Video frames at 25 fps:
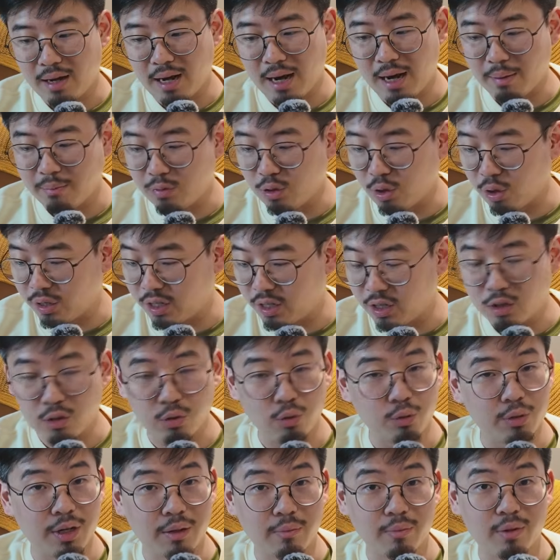I'm not
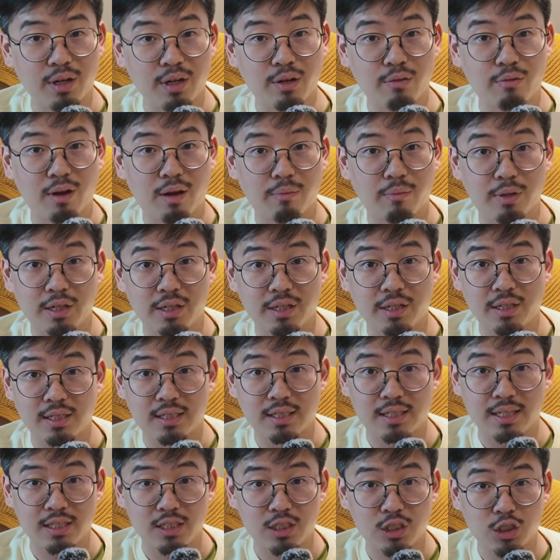including Merlin Rabbit in
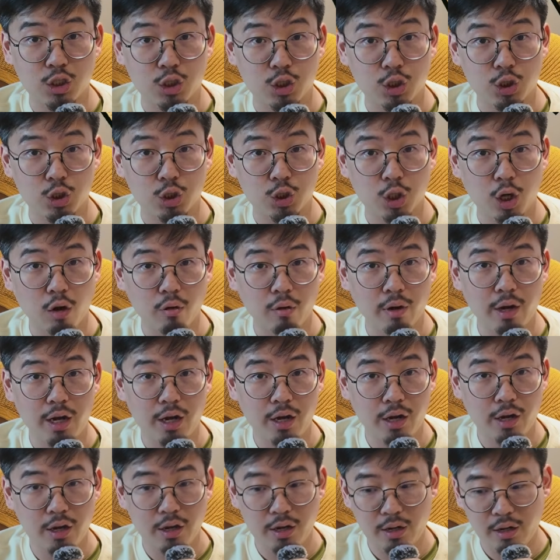this list.
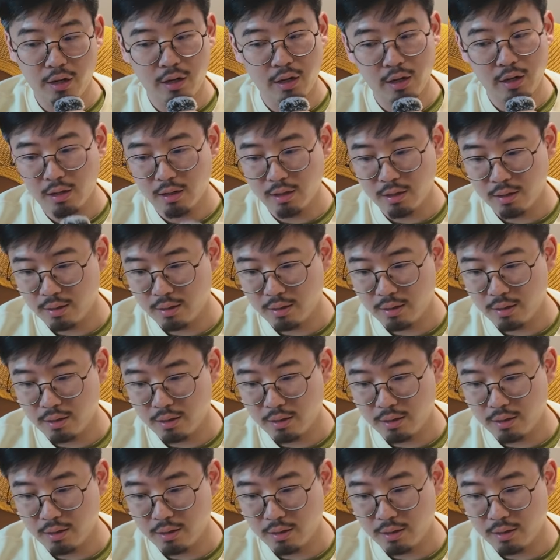Sorry!